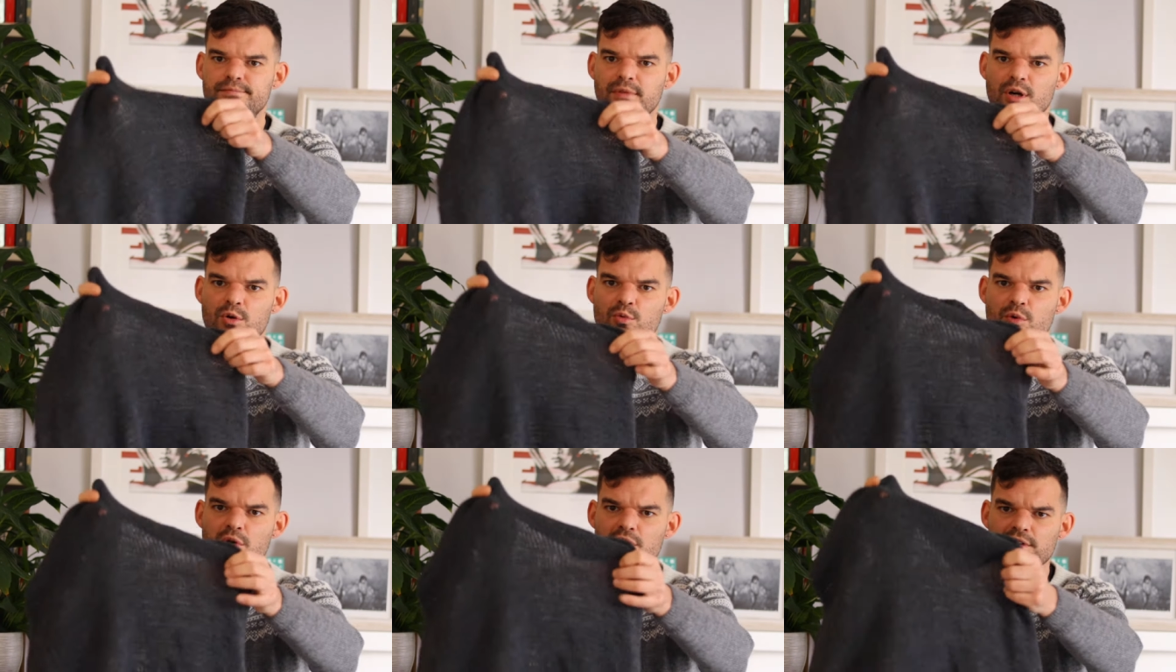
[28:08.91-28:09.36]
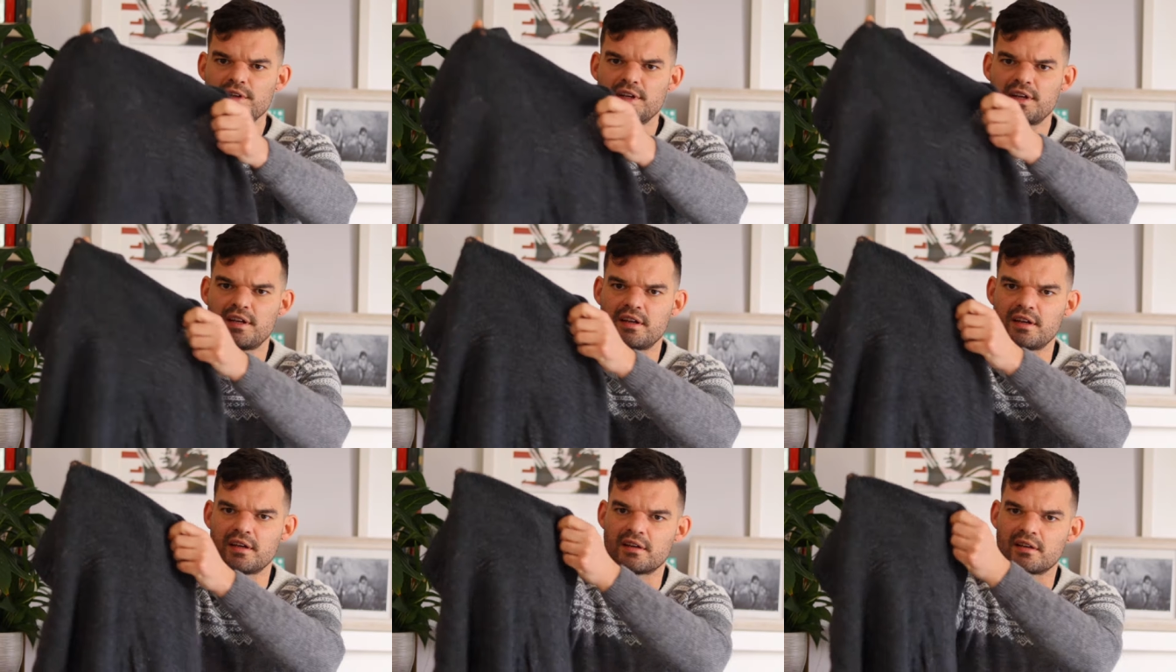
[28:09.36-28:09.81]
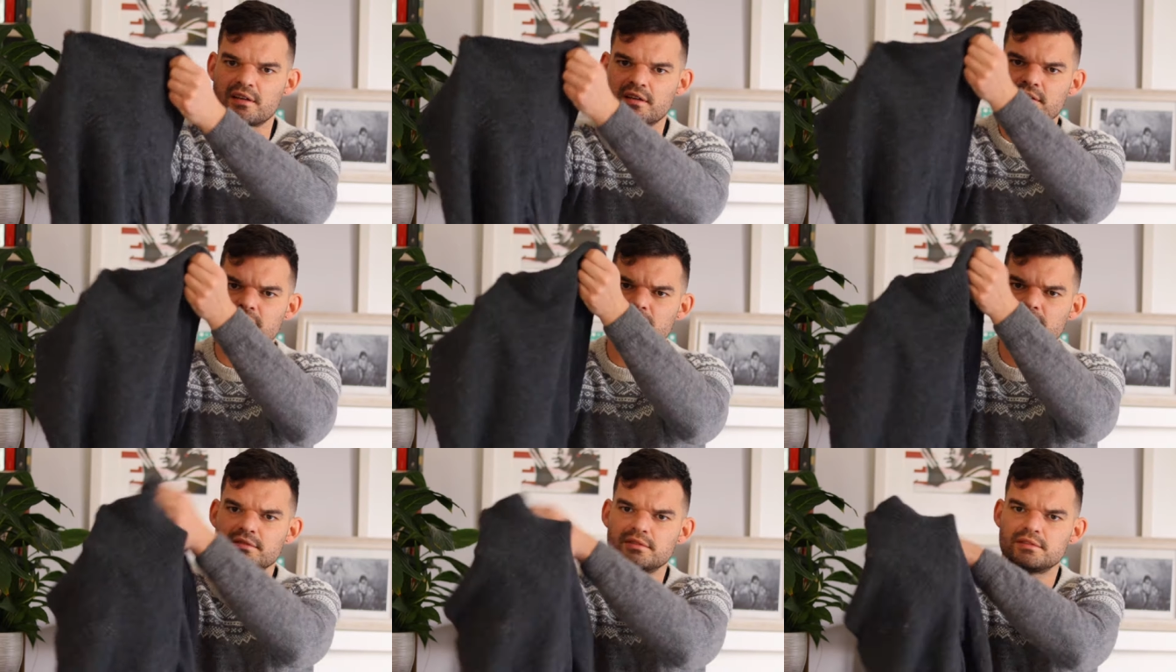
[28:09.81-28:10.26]
work
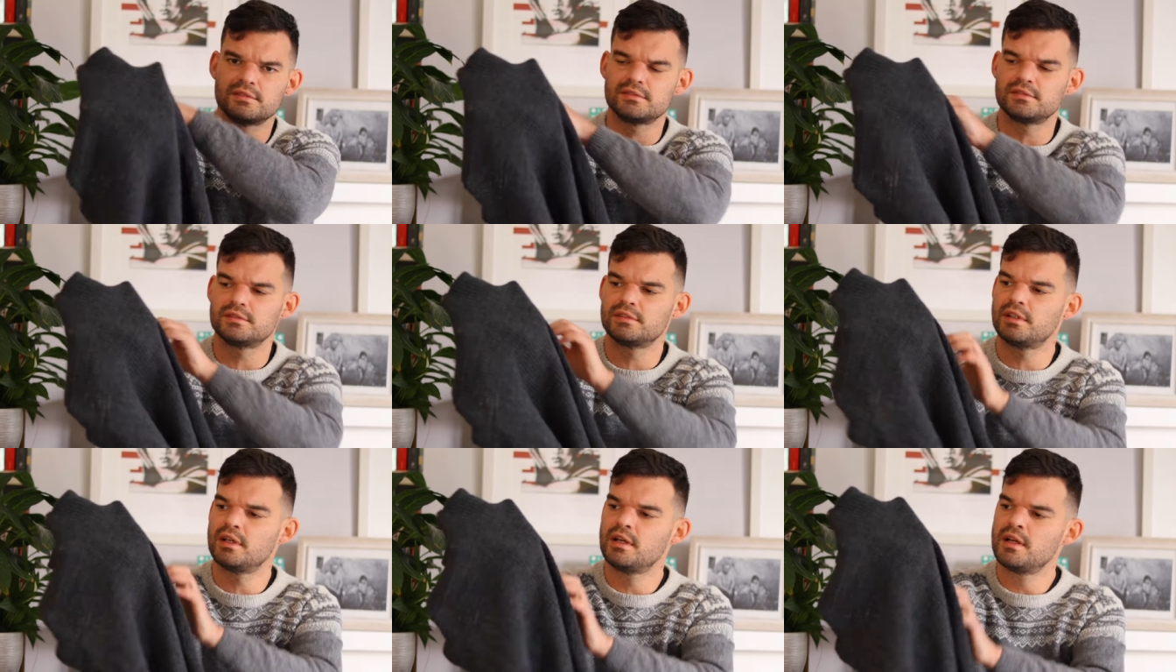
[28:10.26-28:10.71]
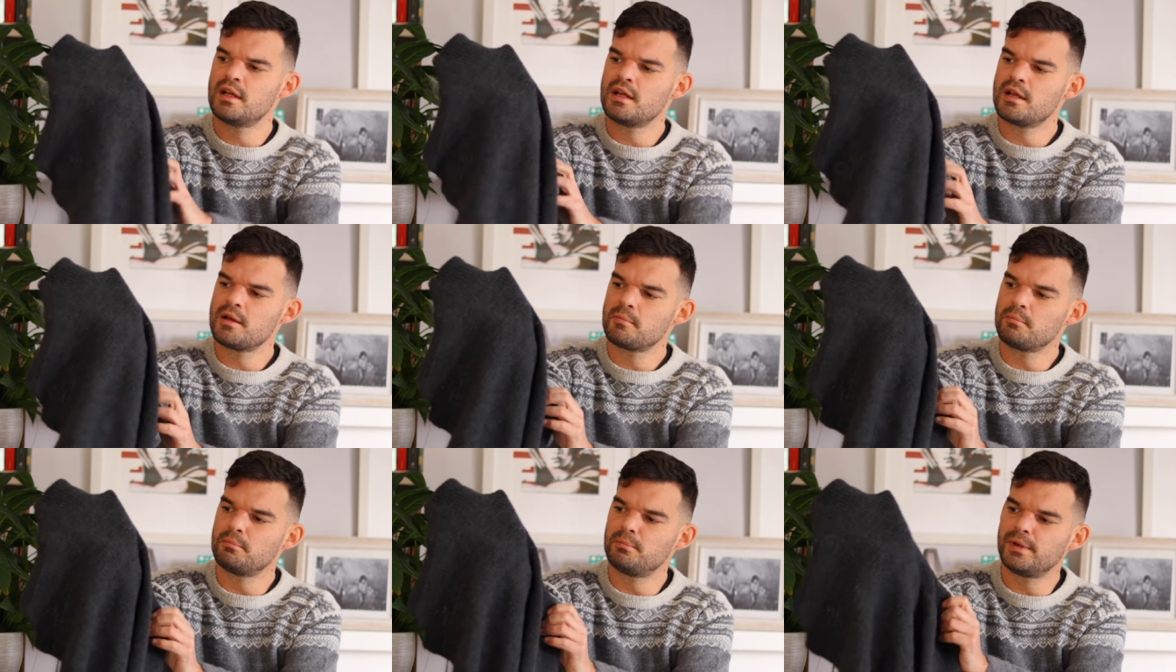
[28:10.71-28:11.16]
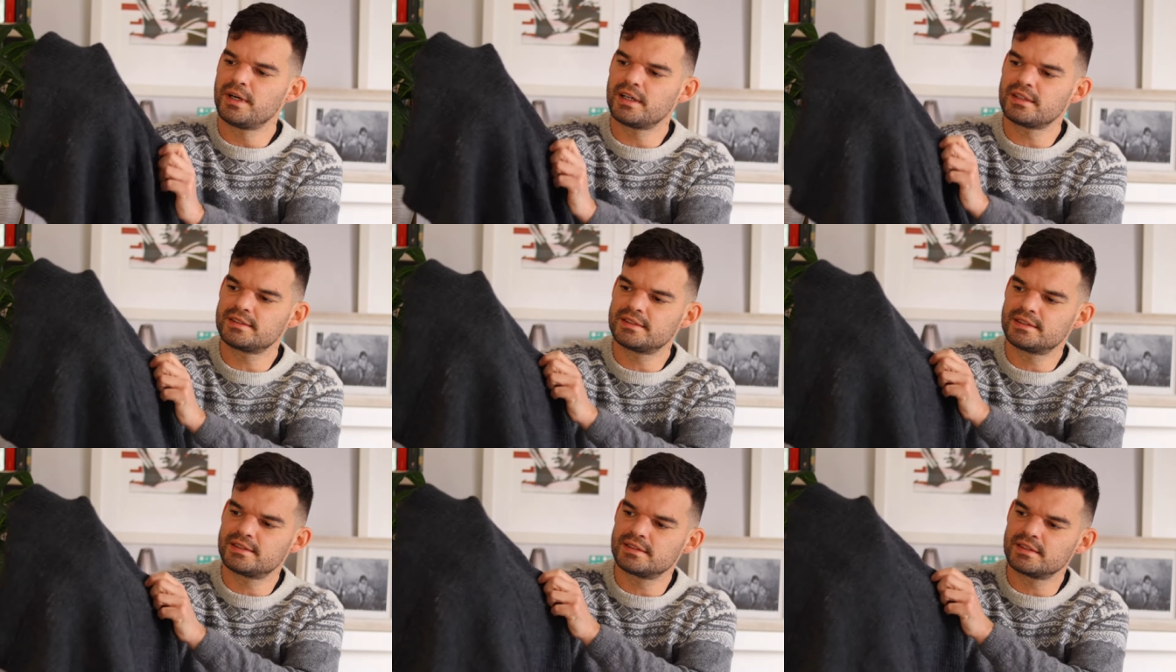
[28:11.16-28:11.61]
here
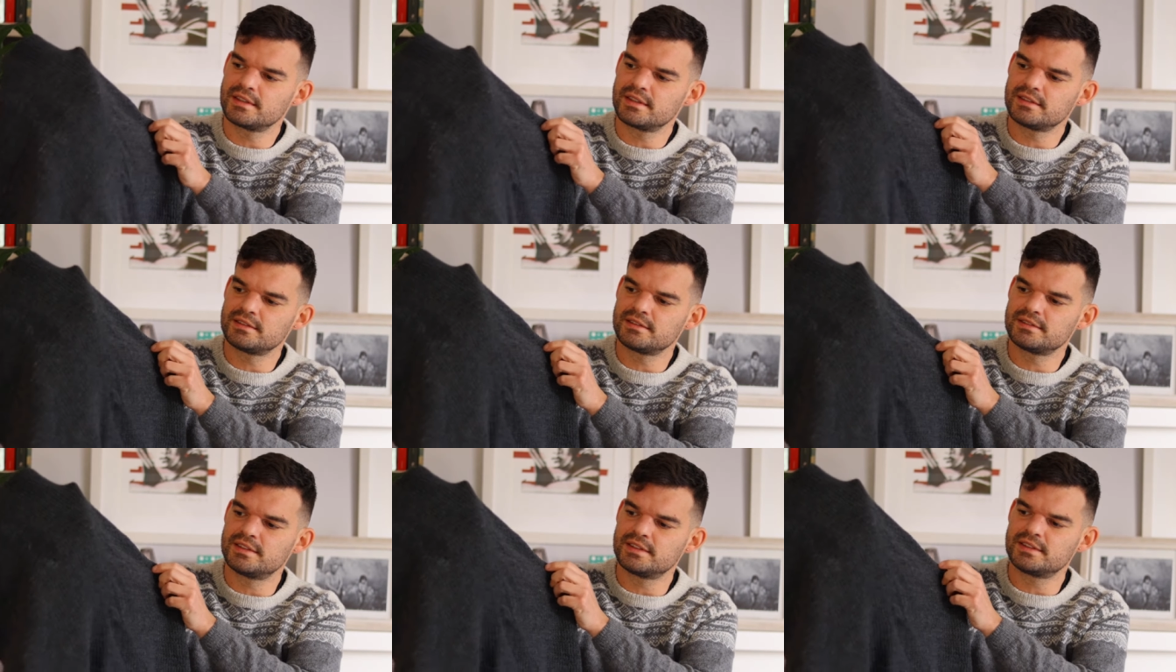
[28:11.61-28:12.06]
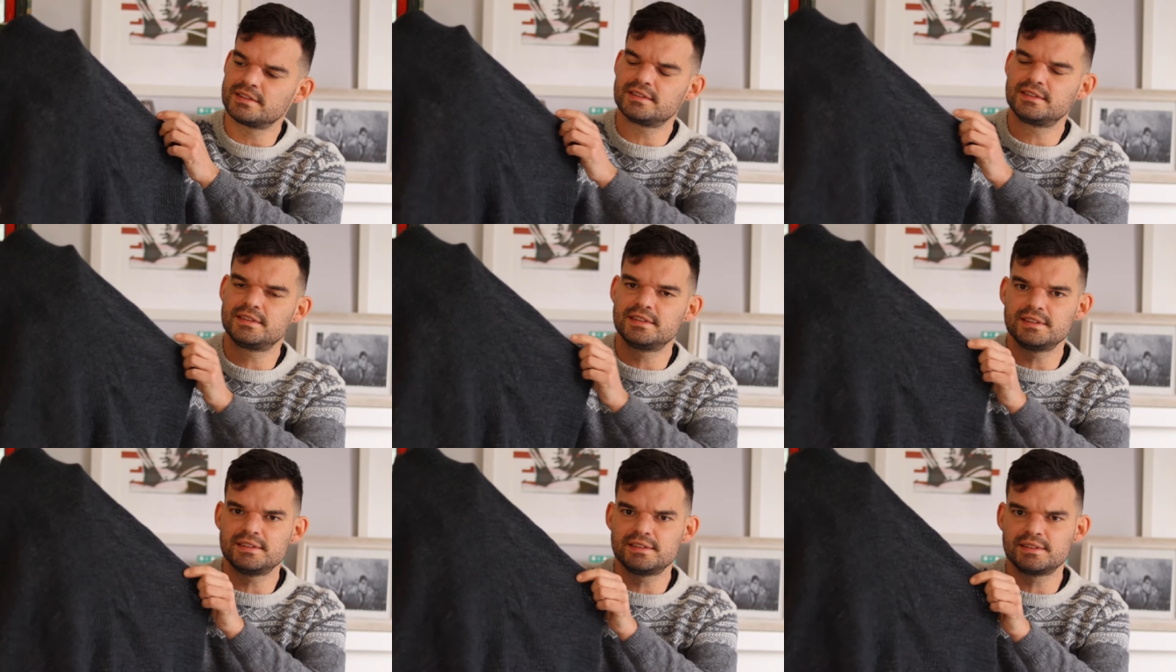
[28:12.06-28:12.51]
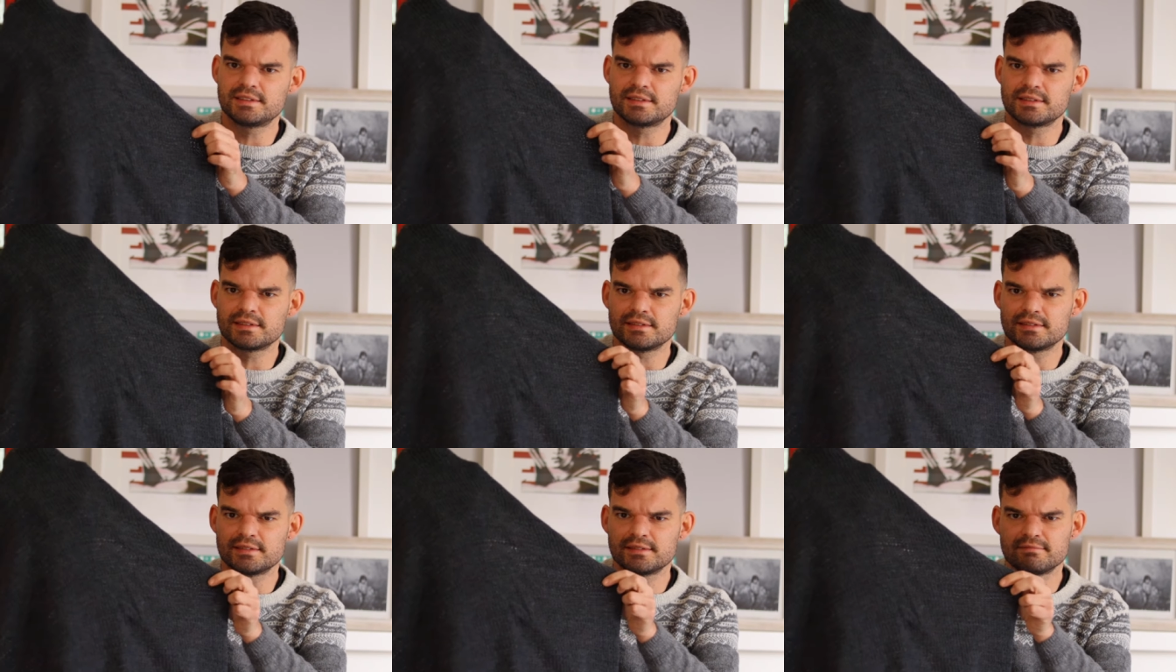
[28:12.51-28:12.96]
but uh, the stitch